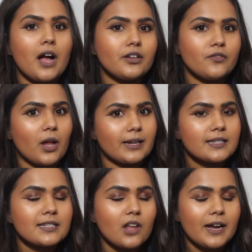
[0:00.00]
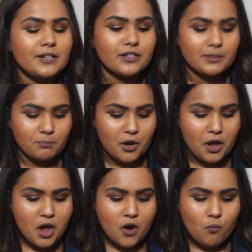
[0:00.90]
kind of like sliders,
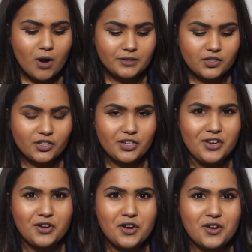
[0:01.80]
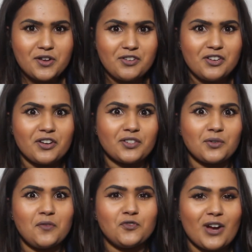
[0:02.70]
but ones that you can, you know,
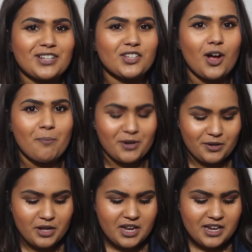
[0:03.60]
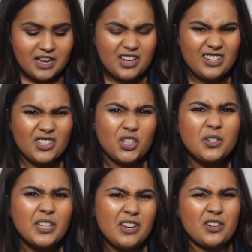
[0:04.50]
sort of dress up, and
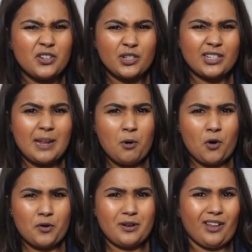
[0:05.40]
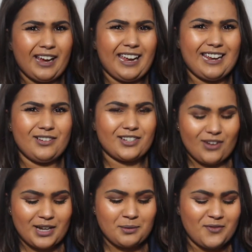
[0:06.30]
shoes that you can just slip on and like it looks
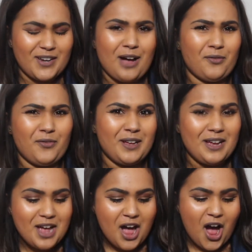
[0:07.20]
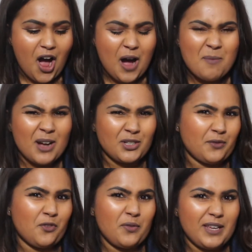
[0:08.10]
nice with an outfit. I
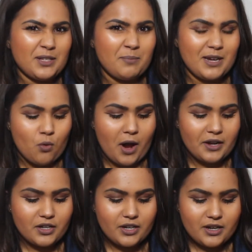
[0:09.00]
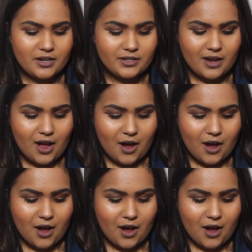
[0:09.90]
just thought these would be quite good